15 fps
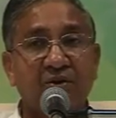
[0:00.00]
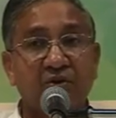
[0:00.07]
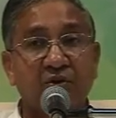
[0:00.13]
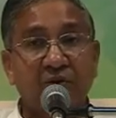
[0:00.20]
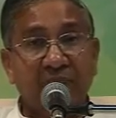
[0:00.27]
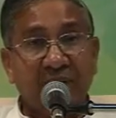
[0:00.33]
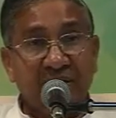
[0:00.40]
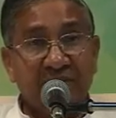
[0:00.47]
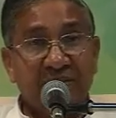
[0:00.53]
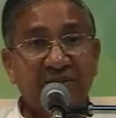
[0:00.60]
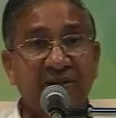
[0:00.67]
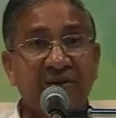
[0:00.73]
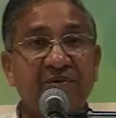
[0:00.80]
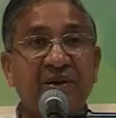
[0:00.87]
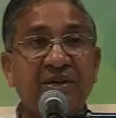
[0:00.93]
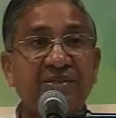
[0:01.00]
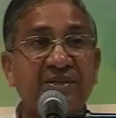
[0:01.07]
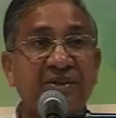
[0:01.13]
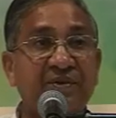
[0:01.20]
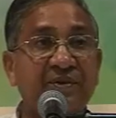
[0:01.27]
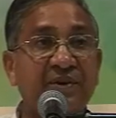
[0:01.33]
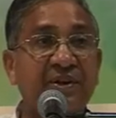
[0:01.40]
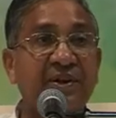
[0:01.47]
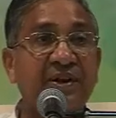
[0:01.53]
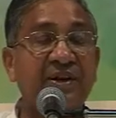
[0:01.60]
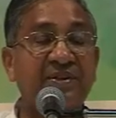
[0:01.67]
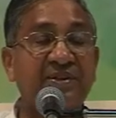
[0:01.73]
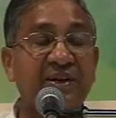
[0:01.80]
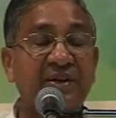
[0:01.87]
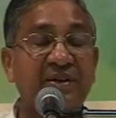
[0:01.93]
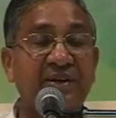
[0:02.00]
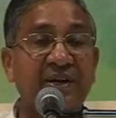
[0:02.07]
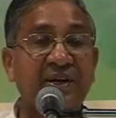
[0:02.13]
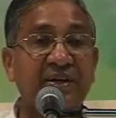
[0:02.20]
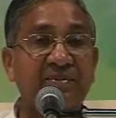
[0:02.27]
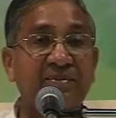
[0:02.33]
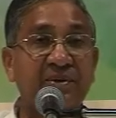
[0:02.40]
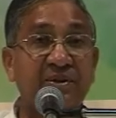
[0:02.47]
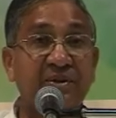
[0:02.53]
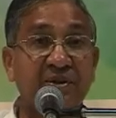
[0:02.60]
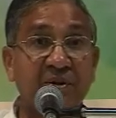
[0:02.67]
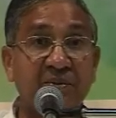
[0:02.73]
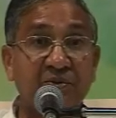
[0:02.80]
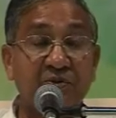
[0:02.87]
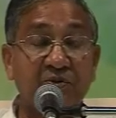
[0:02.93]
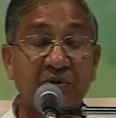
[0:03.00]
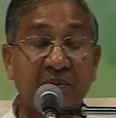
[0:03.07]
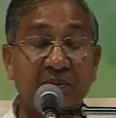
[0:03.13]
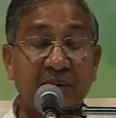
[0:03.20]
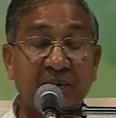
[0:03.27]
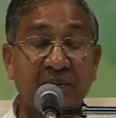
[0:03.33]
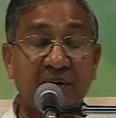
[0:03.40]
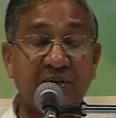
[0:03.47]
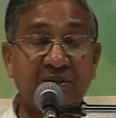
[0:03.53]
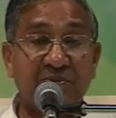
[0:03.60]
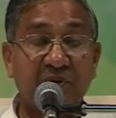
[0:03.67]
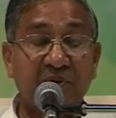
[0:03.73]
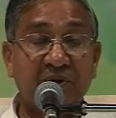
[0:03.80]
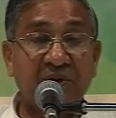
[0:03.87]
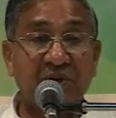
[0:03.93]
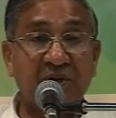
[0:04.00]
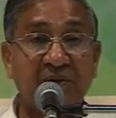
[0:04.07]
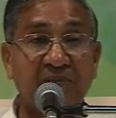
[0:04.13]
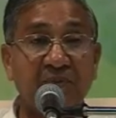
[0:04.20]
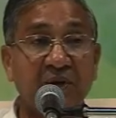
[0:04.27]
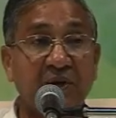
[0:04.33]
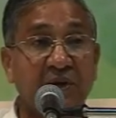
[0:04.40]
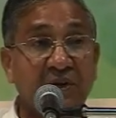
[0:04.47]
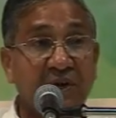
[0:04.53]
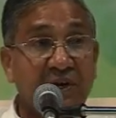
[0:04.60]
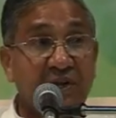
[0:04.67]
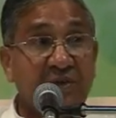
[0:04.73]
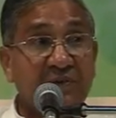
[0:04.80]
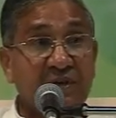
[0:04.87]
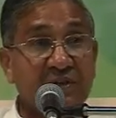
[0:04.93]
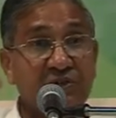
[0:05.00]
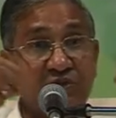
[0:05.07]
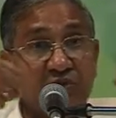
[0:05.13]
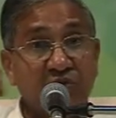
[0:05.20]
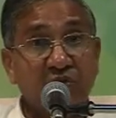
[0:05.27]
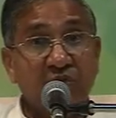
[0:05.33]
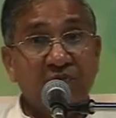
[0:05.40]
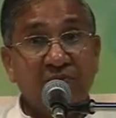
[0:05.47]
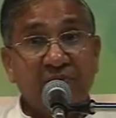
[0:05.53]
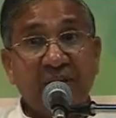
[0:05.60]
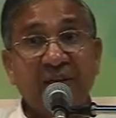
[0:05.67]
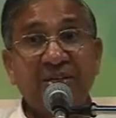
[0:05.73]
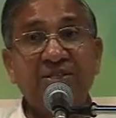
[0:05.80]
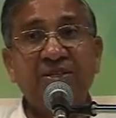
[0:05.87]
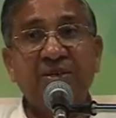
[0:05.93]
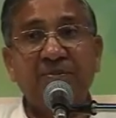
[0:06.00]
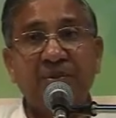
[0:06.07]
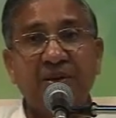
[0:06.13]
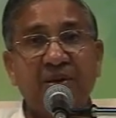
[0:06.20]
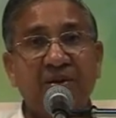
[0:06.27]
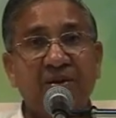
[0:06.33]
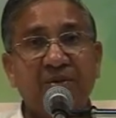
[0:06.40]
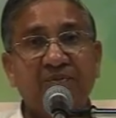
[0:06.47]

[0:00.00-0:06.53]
No medicine was given at that time in the to the Baba's body. It was so flexible.